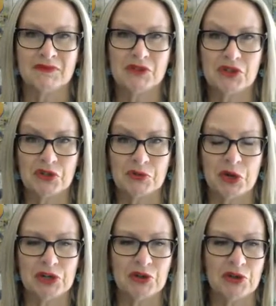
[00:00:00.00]
Excuse
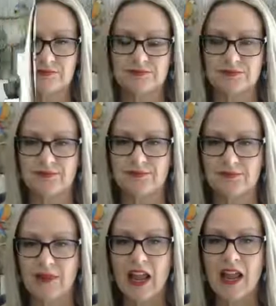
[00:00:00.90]
my dog.
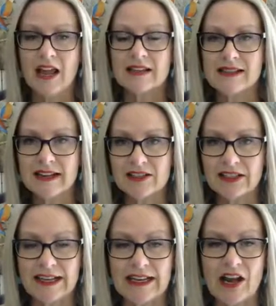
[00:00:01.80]

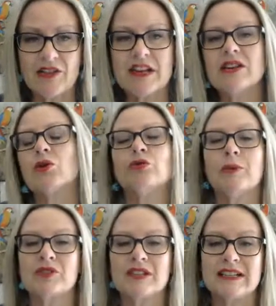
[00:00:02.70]
Secondly, the
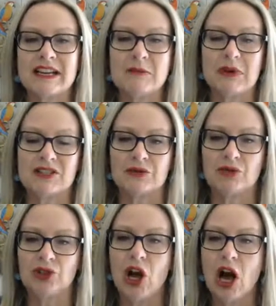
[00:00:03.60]
representee must have
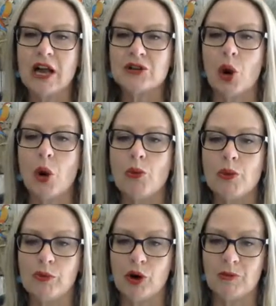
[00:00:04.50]
relied on
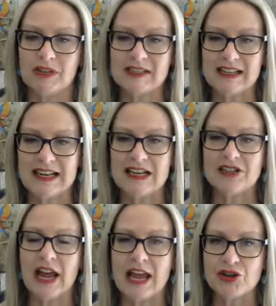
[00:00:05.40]
the promise
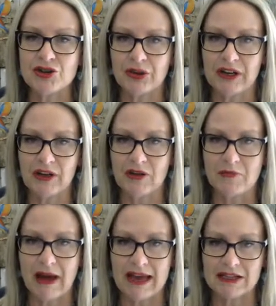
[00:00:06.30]
in entering the
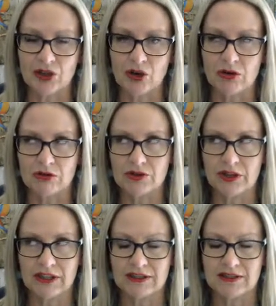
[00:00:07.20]
main
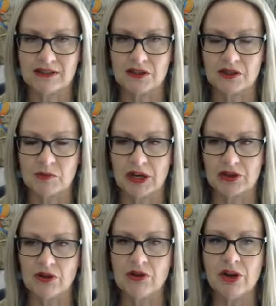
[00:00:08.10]
contract. Excuse my
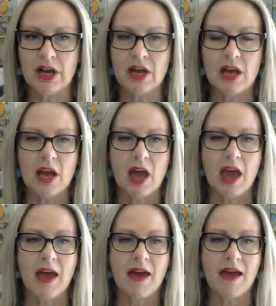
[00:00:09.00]
dog.
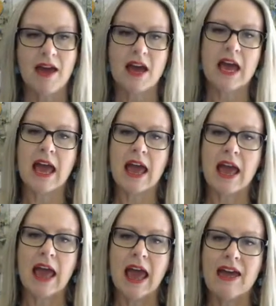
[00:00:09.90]

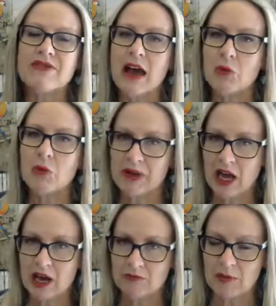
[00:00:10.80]
And that will
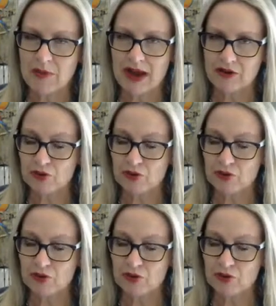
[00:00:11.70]
become apparent.